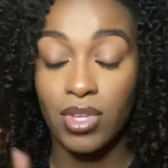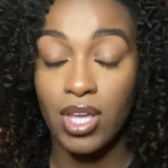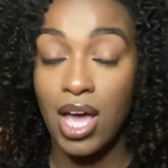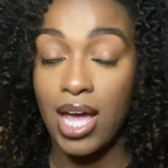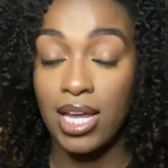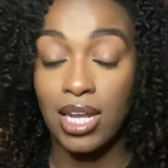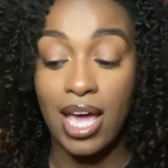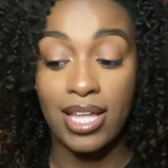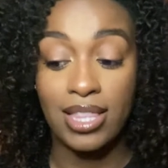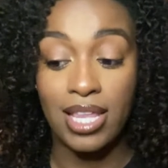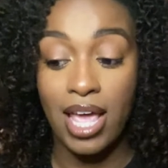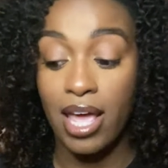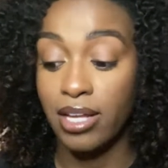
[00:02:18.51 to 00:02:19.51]
I didn't like
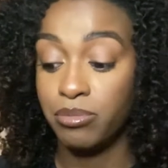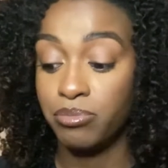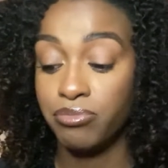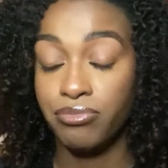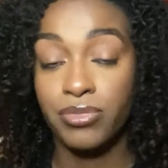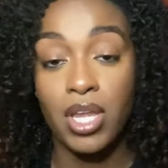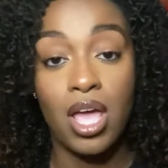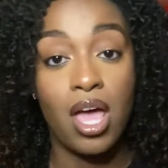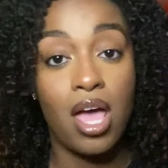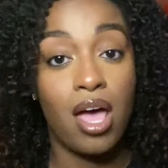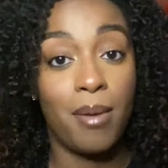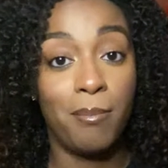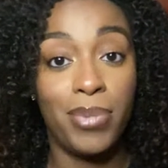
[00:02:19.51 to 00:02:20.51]
that.
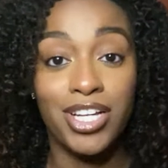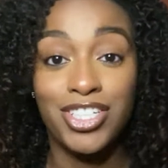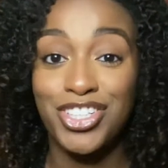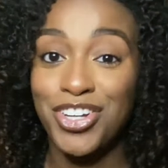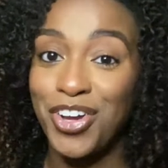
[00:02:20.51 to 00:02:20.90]
But your